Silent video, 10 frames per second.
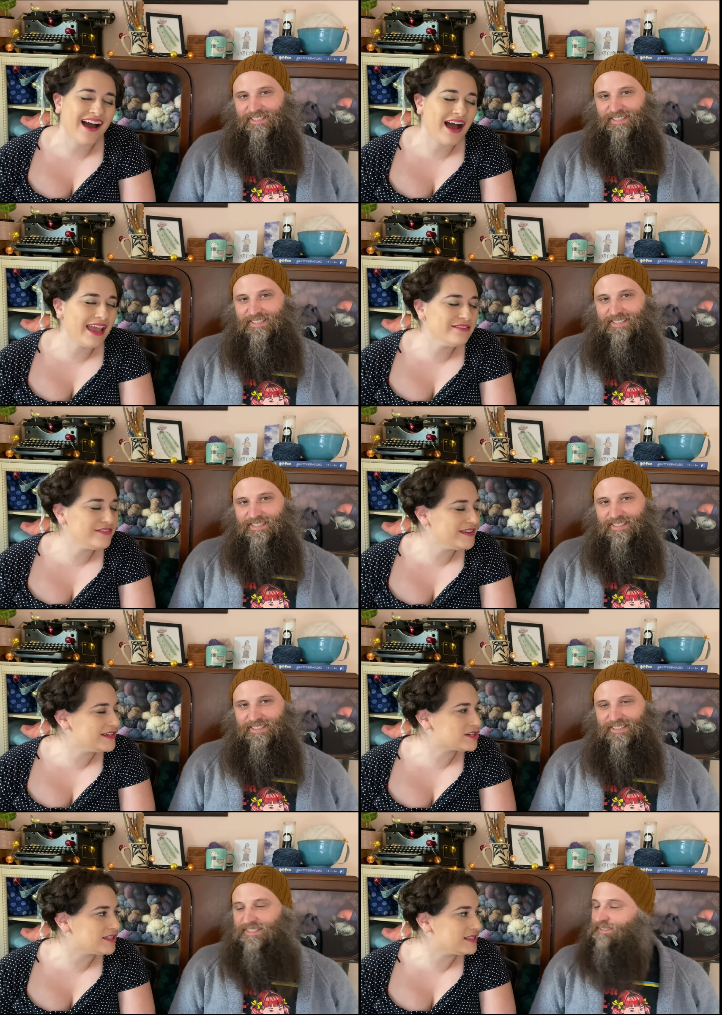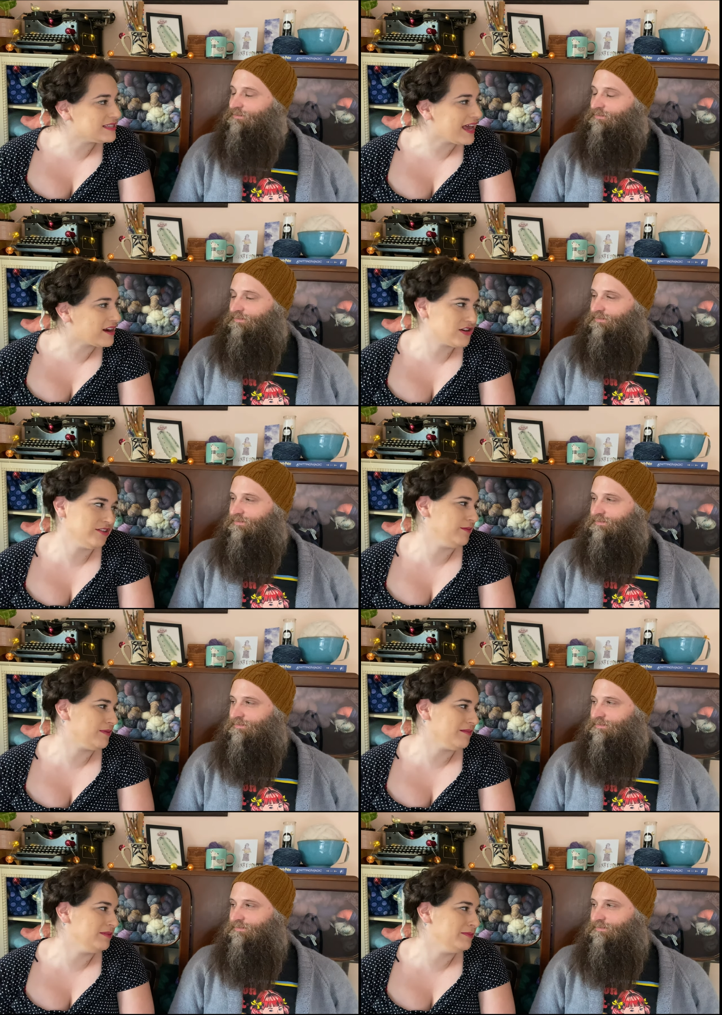Speaker 1: I finished this actually
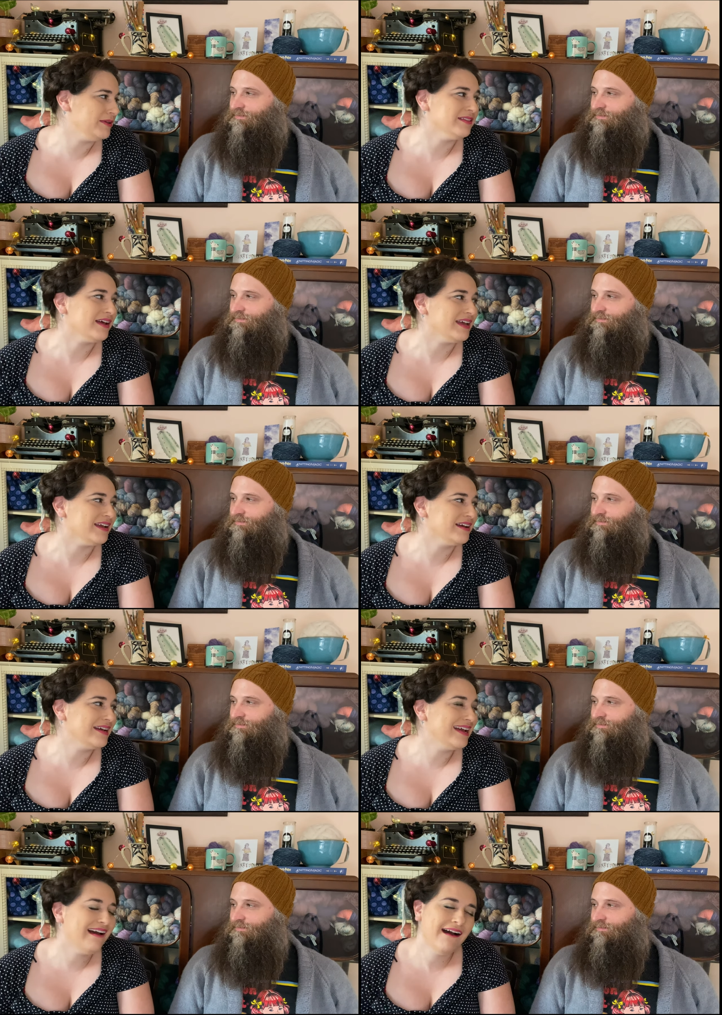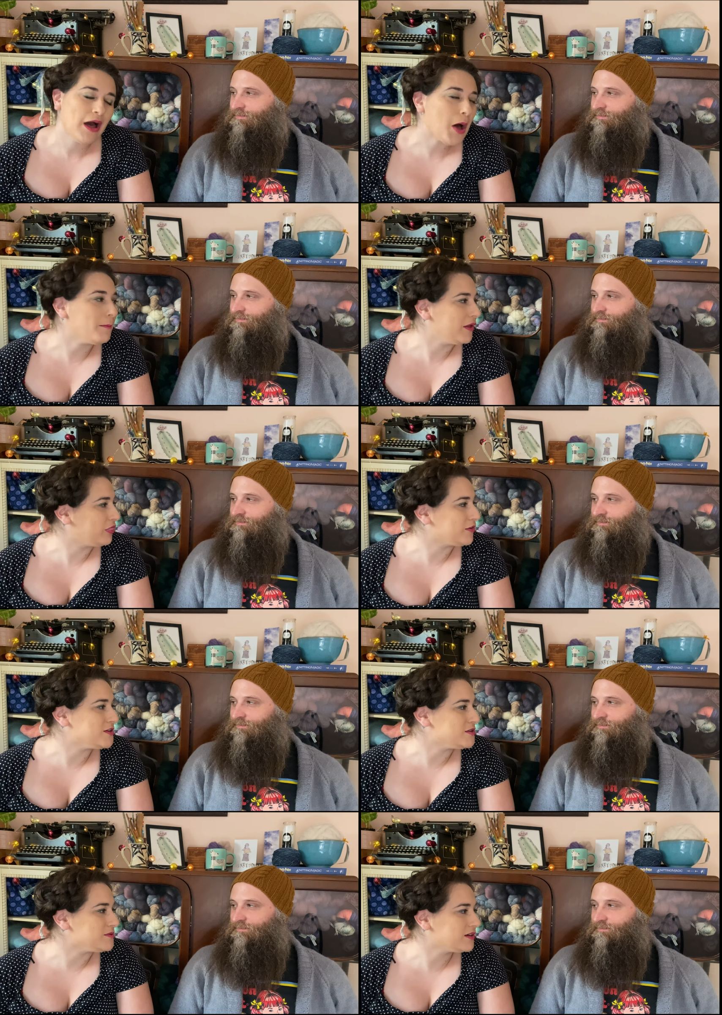probably like a month or
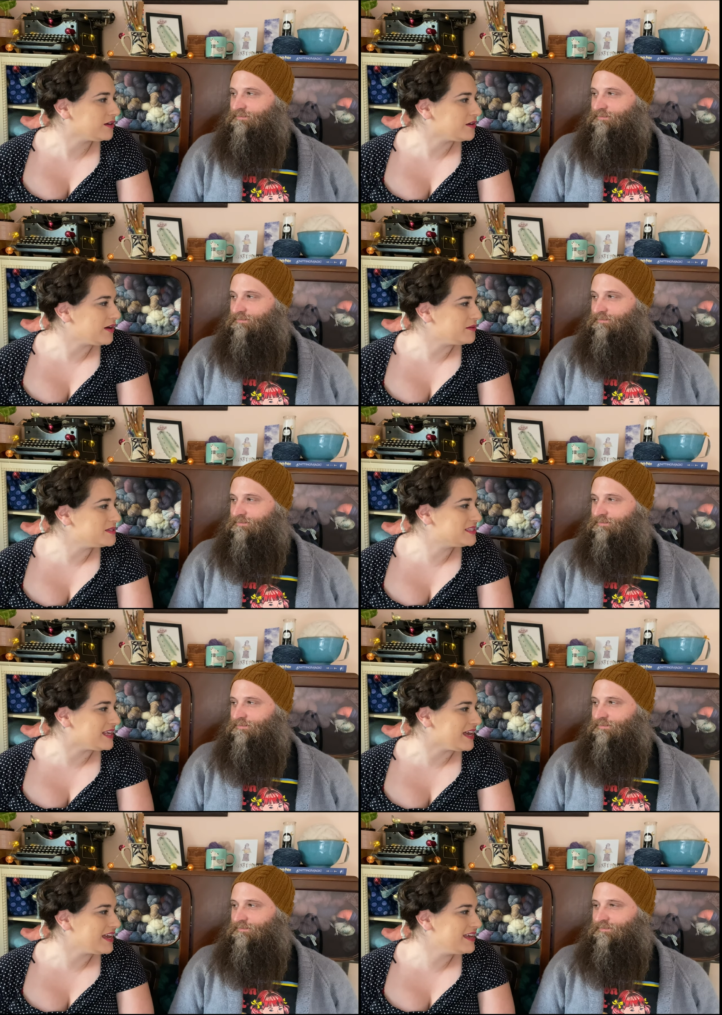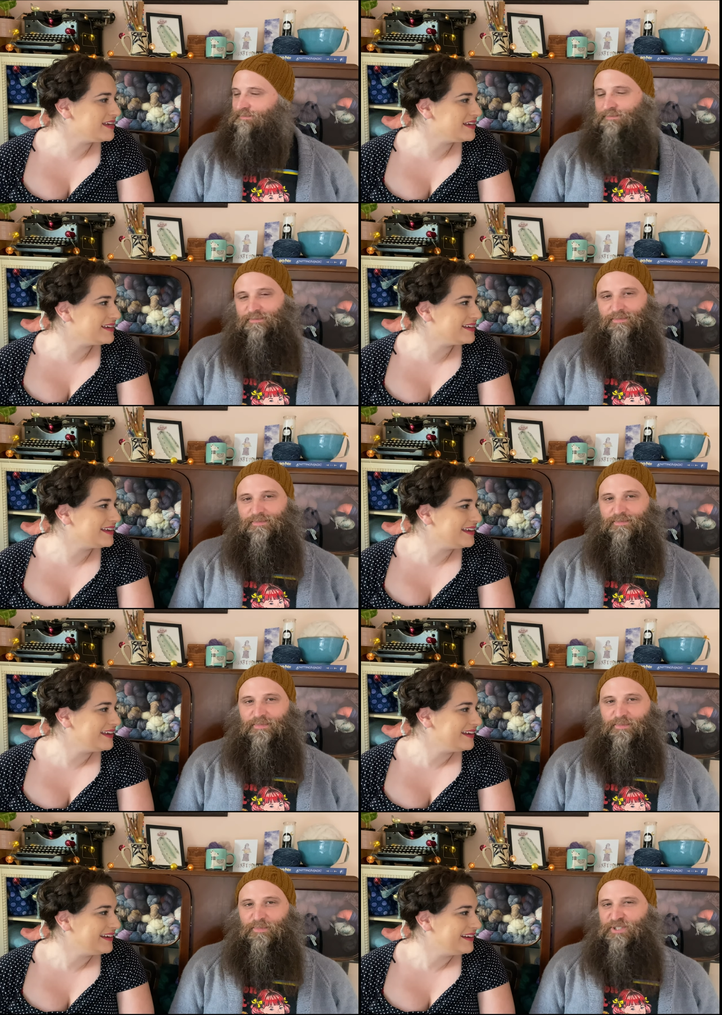two ago, I would say.
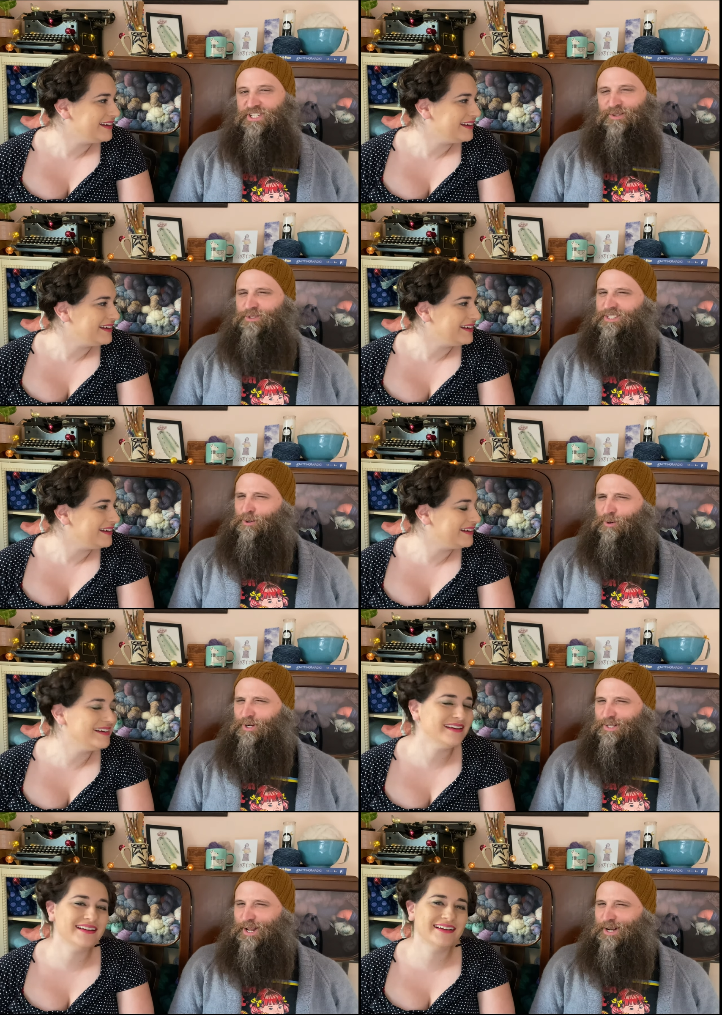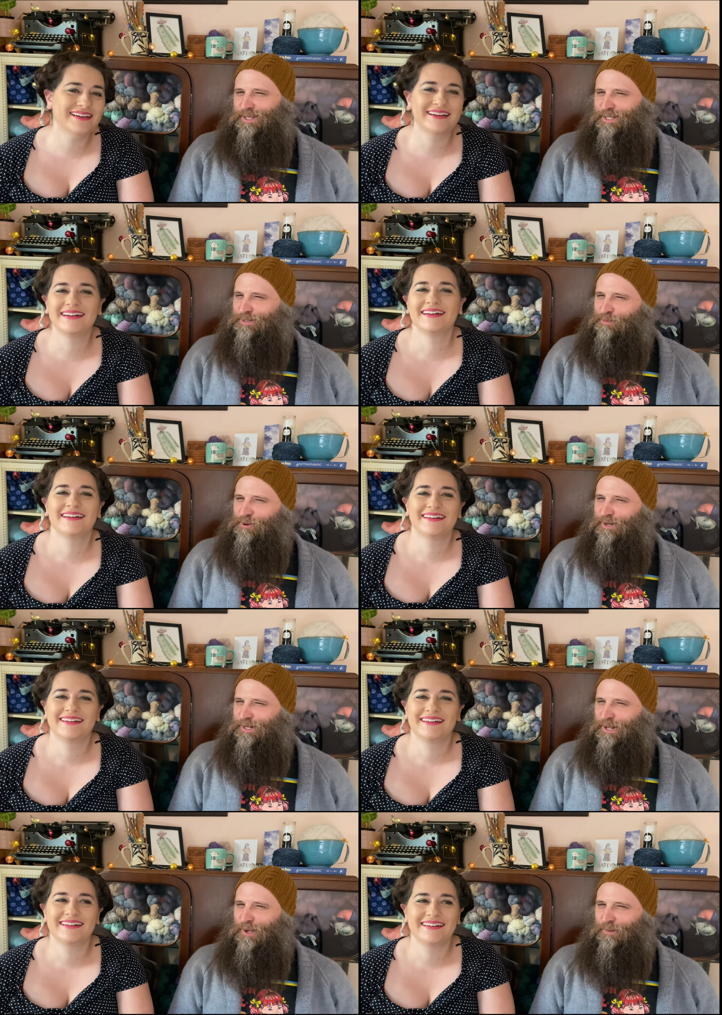
Speaker 2: But she was still working on it this
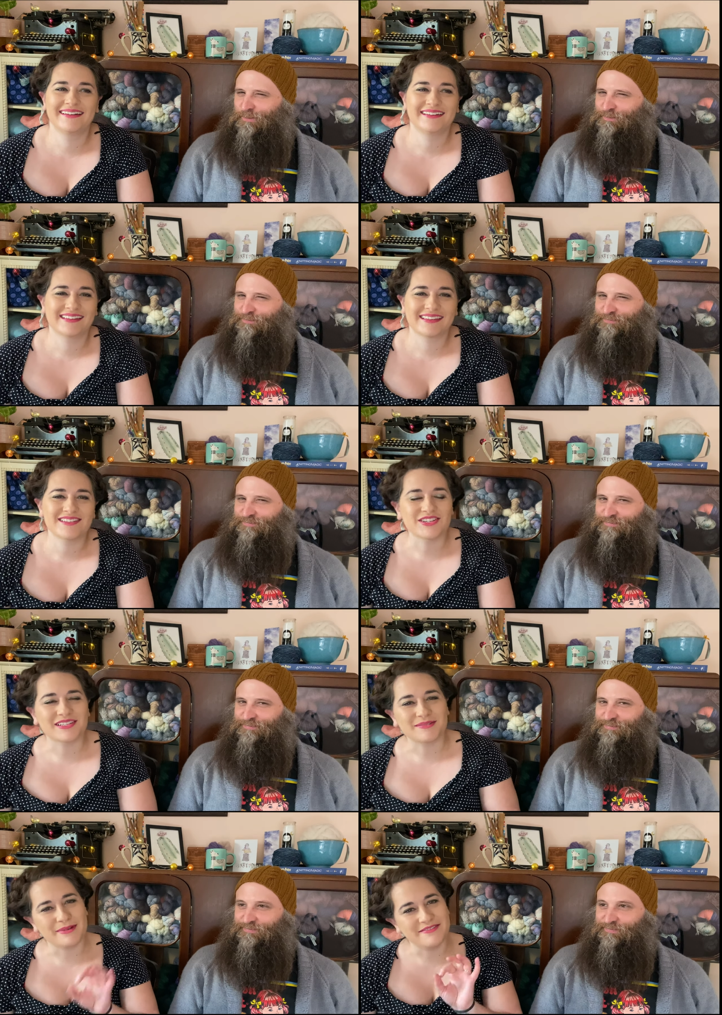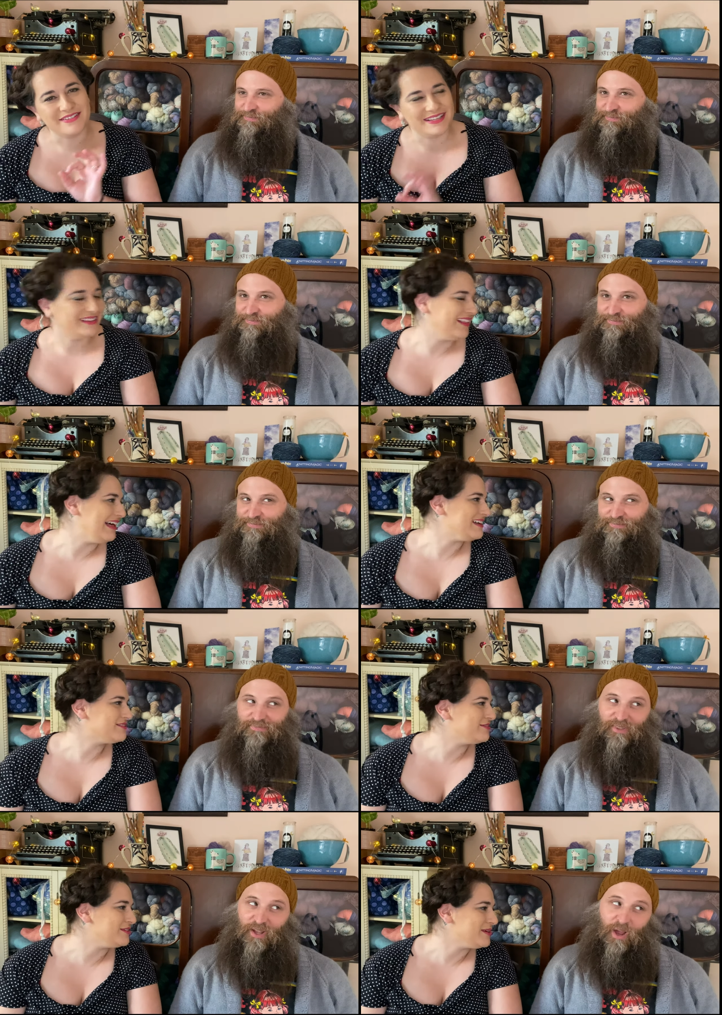morning, though.
Speaker 1: Just weaving in the
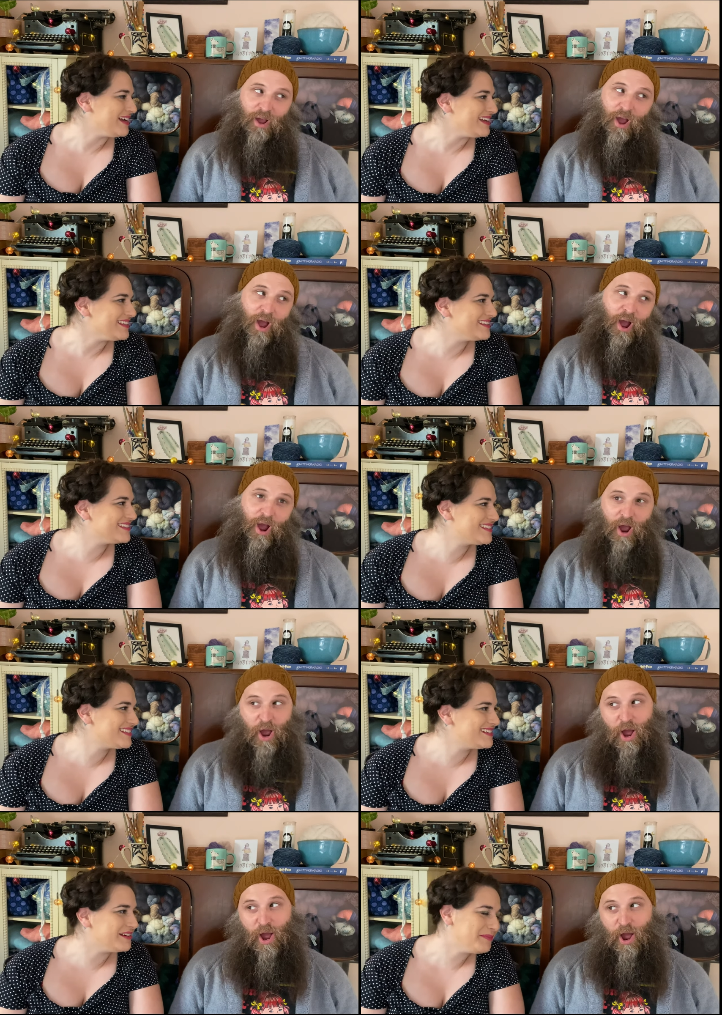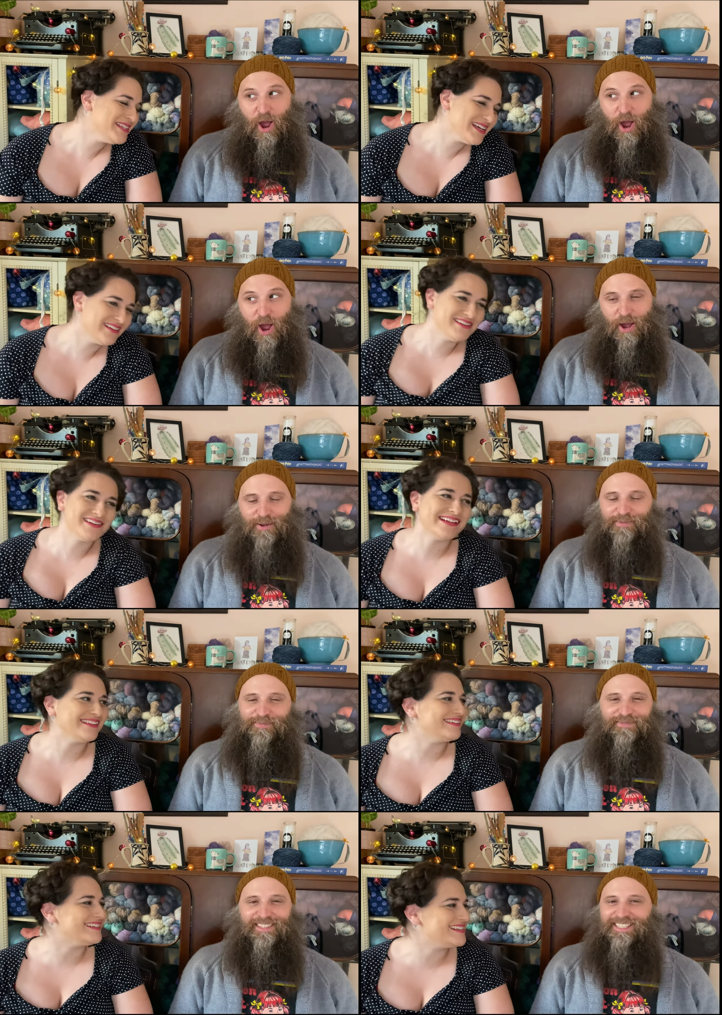last few ends. Don't be telling dirty little